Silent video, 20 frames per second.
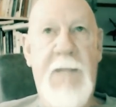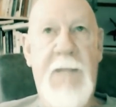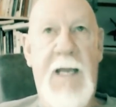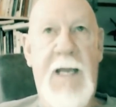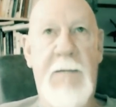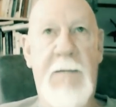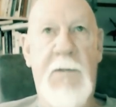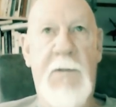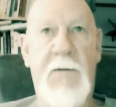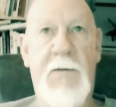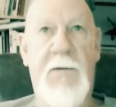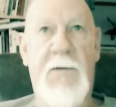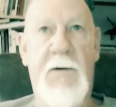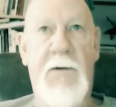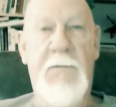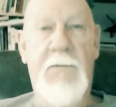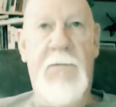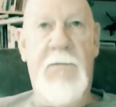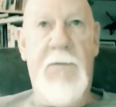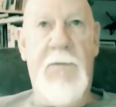and move
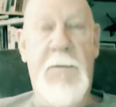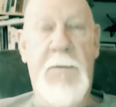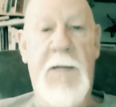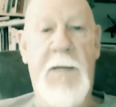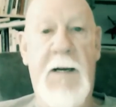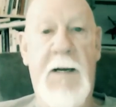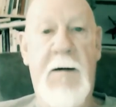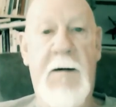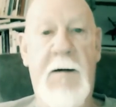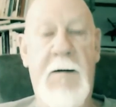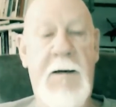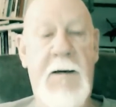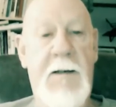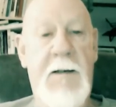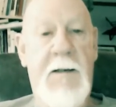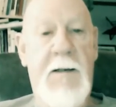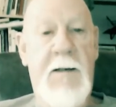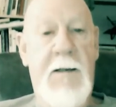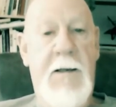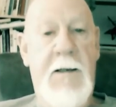on from there.
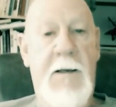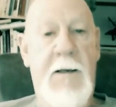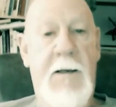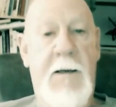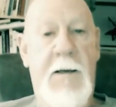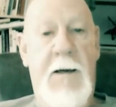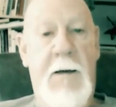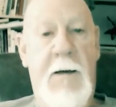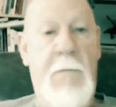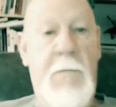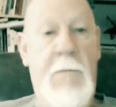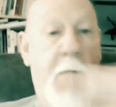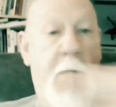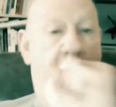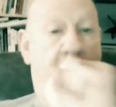Um,